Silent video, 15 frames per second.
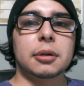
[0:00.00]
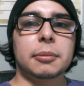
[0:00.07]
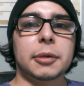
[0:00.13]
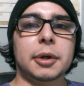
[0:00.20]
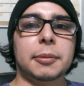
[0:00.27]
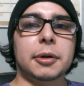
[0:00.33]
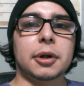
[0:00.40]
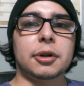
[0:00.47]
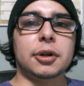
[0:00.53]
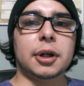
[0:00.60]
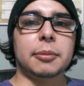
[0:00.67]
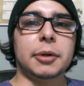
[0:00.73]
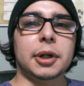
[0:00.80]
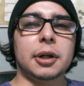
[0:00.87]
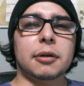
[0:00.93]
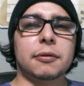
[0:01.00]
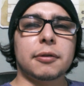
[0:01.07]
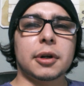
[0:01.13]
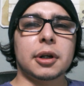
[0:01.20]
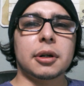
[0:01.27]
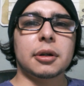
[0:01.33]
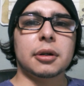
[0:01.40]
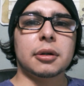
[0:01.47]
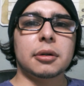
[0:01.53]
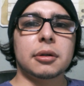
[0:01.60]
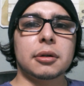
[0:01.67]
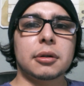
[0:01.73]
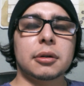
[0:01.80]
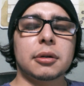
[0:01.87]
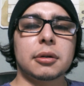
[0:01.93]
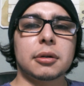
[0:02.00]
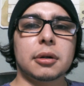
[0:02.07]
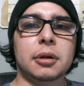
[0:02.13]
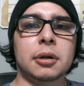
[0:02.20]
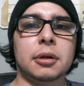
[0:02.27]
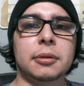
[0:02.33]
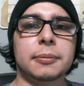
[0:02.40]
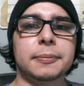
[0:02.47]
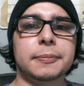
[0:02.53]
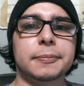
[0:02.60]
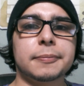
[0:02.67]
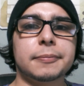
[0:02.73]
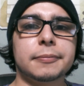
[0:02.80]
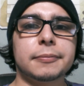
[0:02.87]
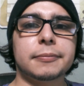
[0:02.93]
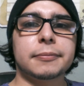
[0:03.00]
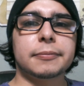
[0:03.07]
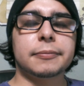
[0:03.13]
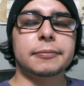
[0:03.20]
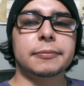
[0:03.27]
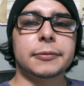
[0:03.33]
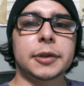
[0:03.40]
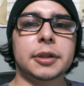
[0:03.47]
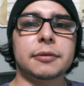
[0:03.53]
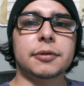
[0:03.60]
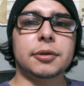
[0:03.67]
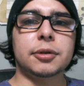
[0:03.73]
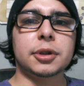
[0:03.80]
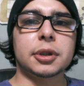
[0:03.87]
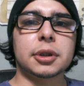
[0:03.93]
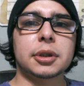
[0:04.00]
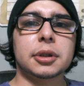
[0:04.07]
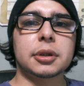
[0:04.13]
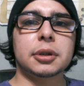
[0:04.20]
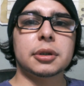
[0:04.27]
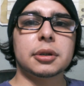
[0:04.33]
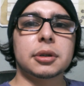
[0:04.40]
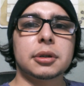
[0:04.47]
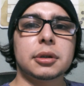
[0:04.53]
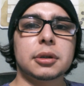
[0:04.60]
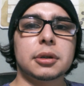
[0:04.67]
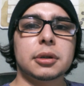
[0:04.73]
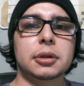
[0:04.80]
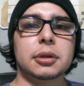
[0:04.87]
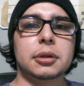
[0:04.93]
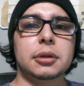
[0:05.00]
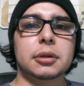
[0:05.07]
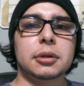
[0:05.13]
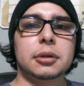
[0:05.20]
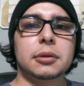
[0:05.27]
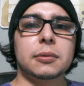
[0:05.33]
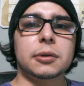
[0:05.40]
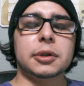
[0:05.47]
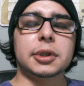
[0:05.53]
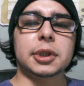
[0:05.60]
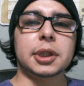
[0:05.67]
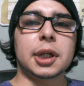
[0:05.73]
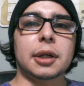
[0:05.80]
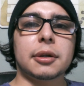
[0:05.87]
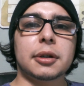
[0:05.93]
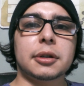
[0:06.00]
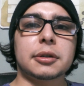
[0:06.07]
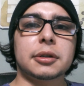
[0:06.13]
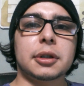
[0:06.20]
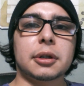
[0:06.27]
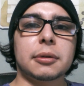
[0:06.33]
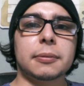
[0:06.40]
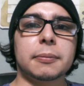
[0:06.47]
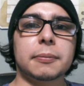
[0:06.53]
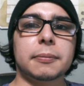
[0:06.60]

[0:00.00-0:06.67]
Maybe I'll try being her friend in the future. We'll see how things go.